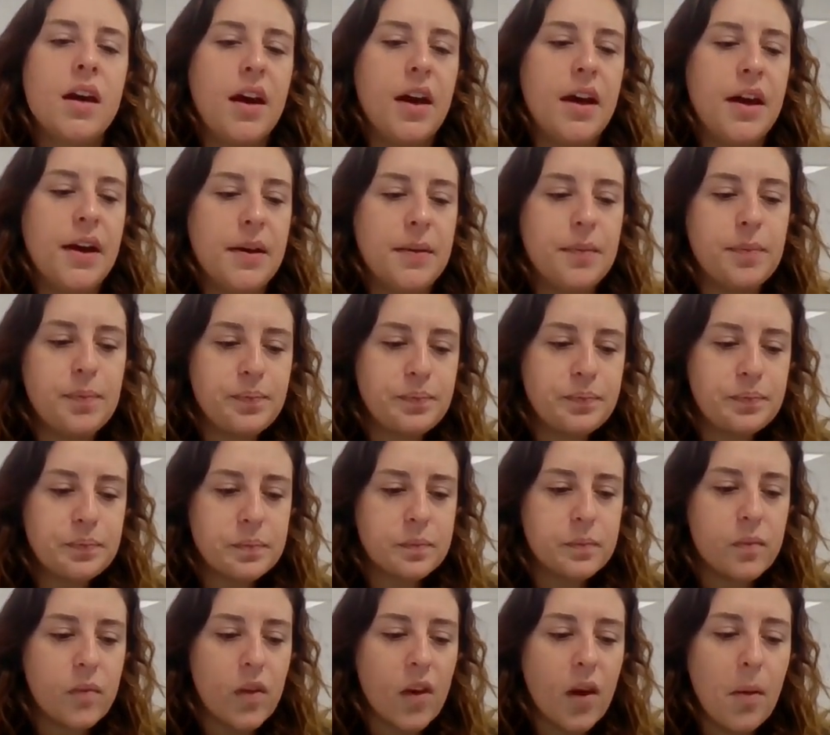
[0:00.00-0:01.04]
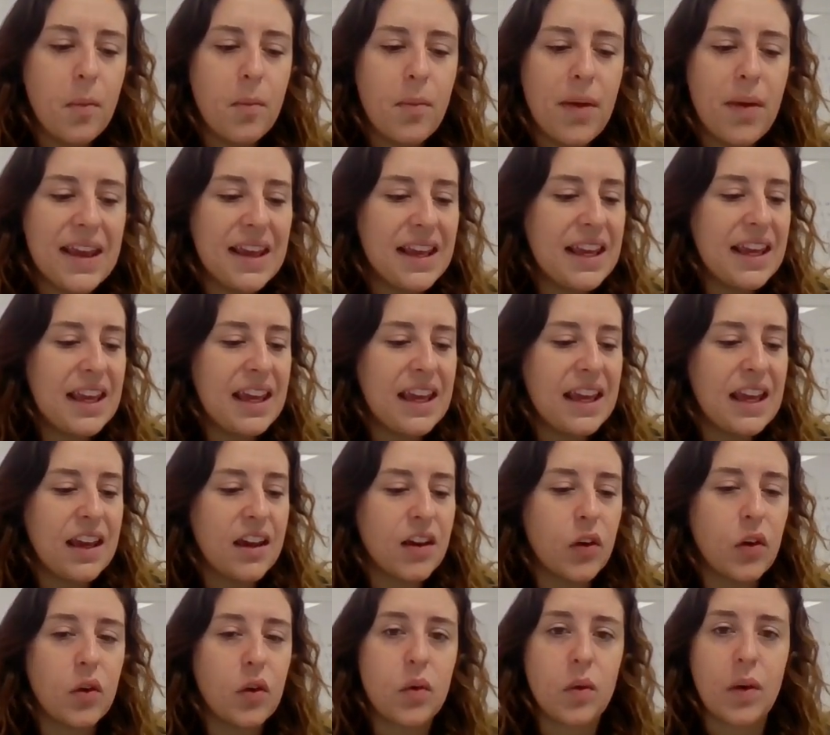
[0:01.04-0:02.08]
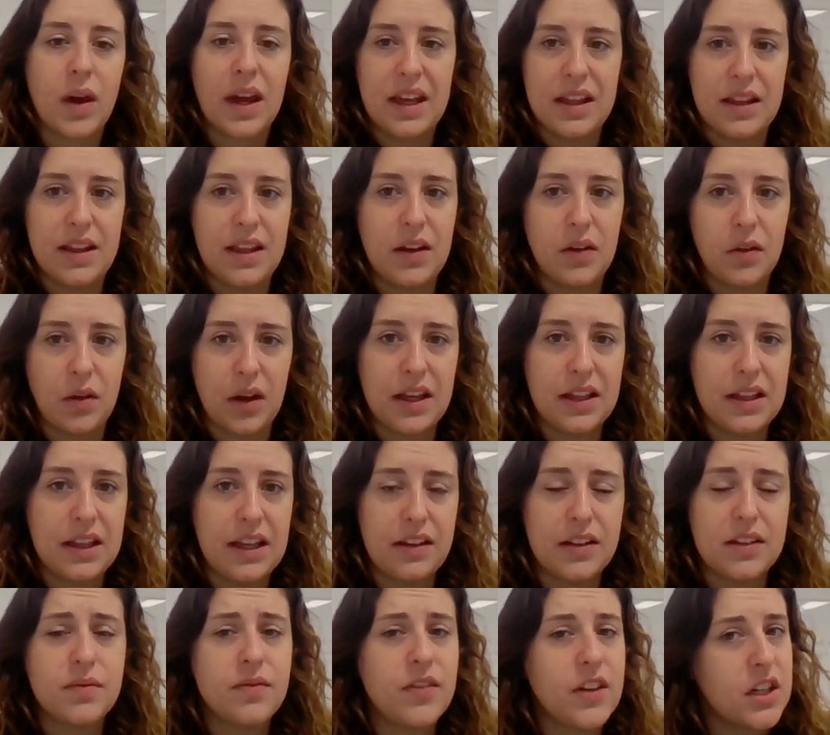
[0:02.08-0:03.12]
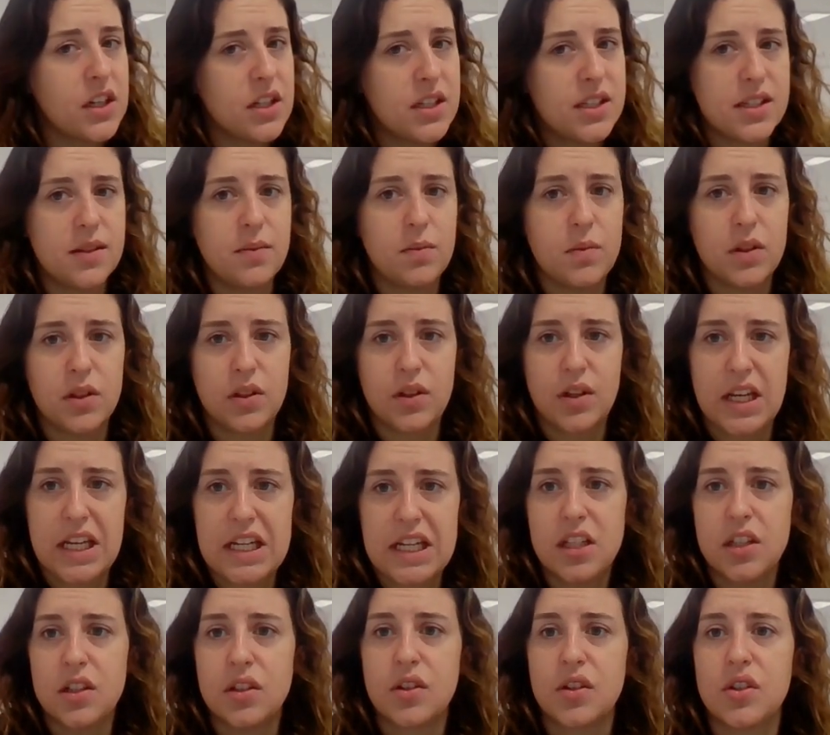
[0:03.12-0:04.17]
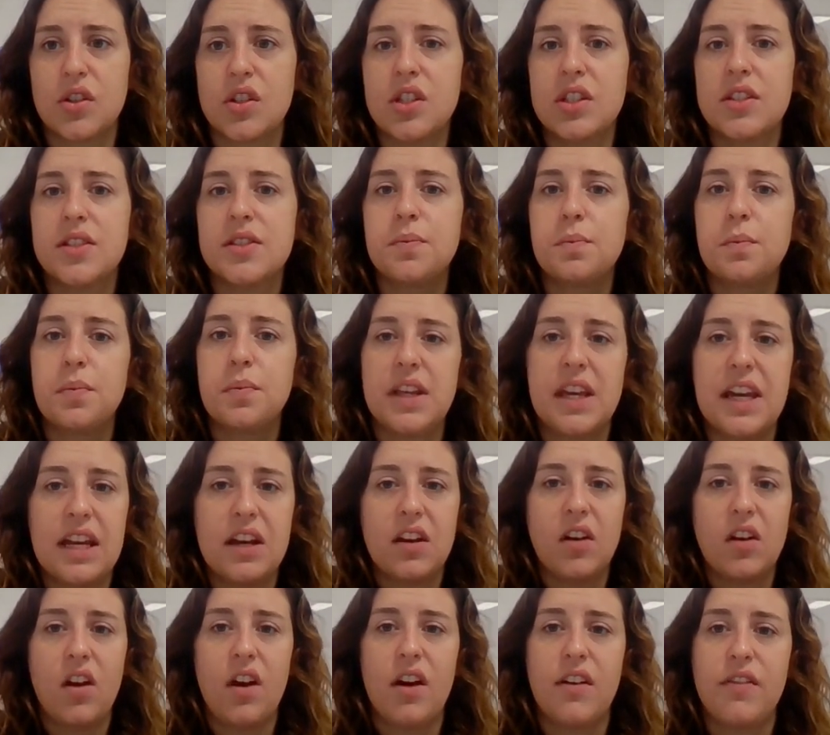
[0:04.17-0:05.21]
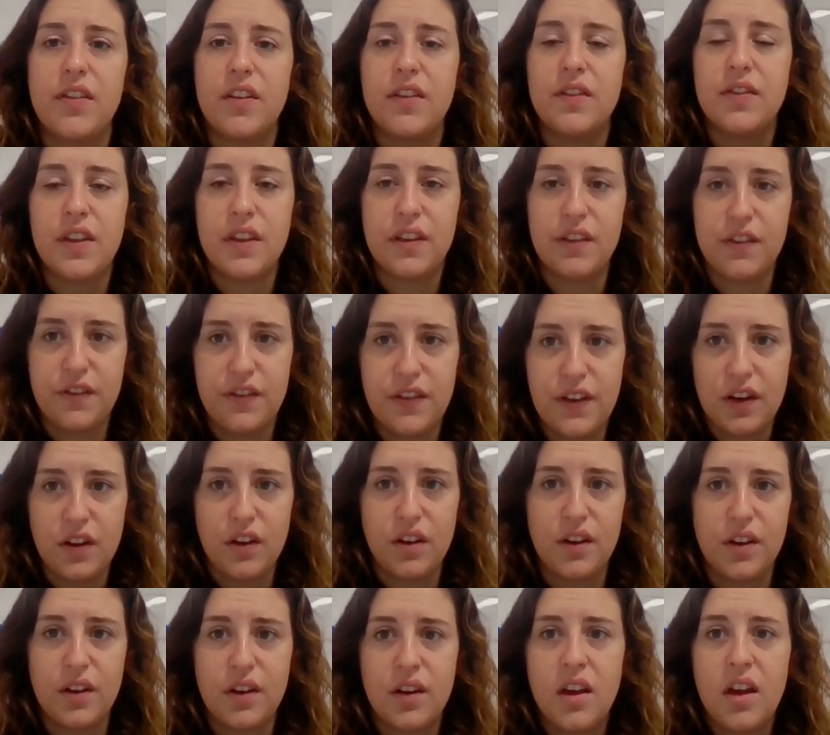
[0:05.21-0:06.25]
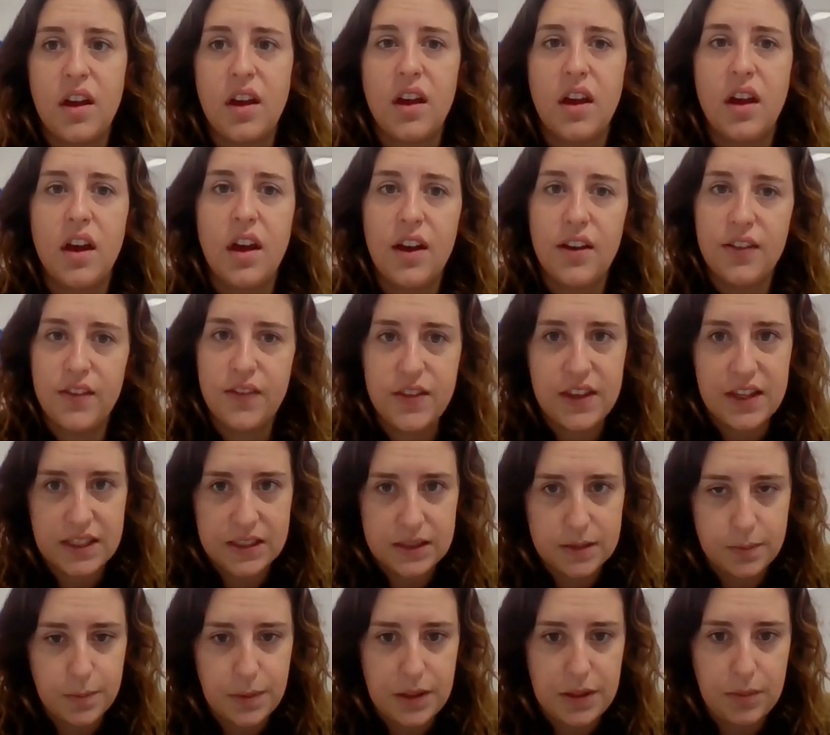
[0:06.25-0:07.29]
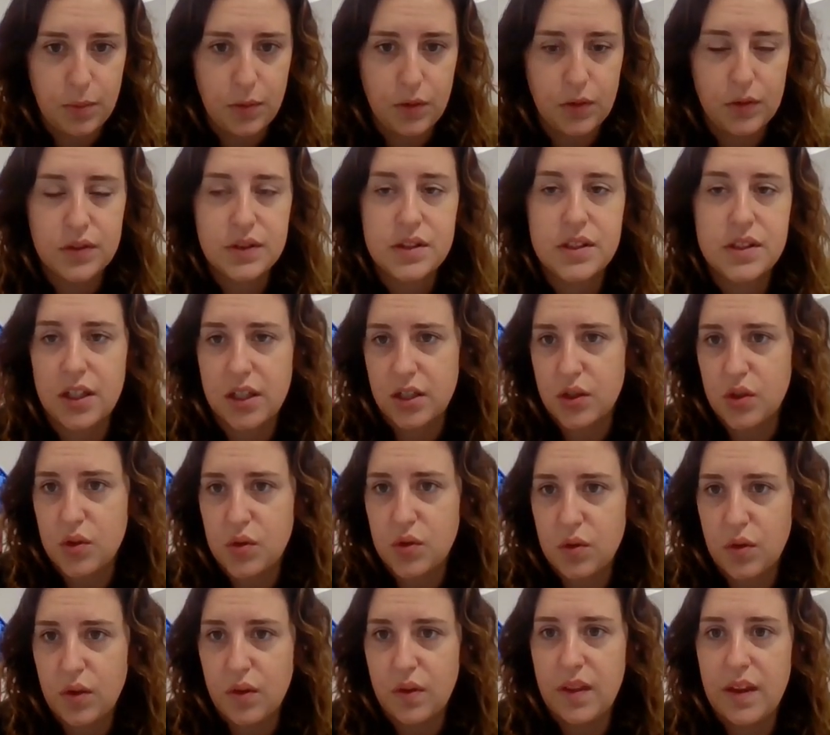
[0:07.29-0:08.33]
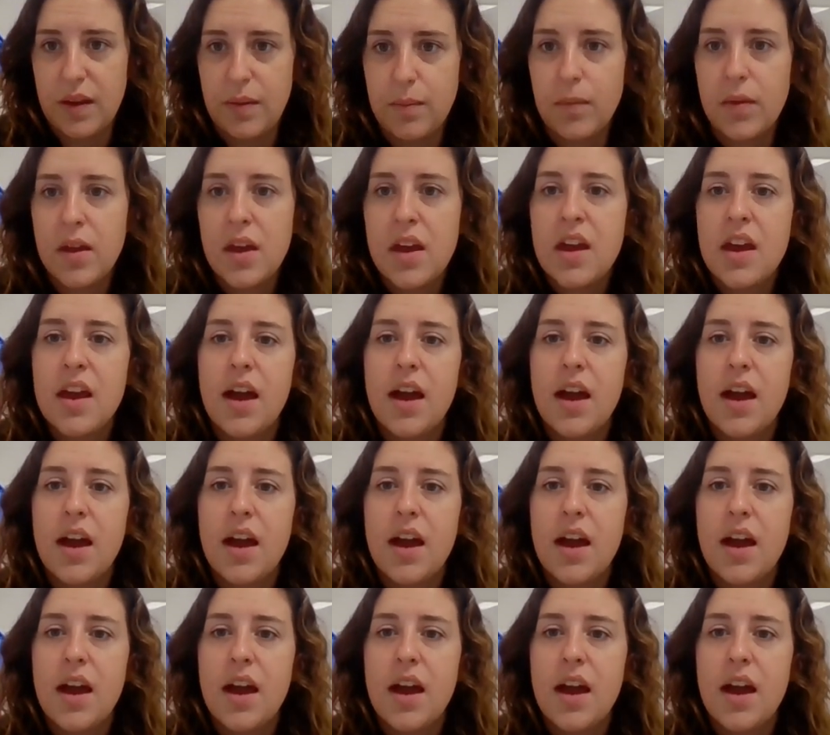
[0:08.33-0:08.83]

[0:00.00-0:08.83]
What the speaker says: But he greatly, very similar to Hitler, just played off of the fear of these people to control them.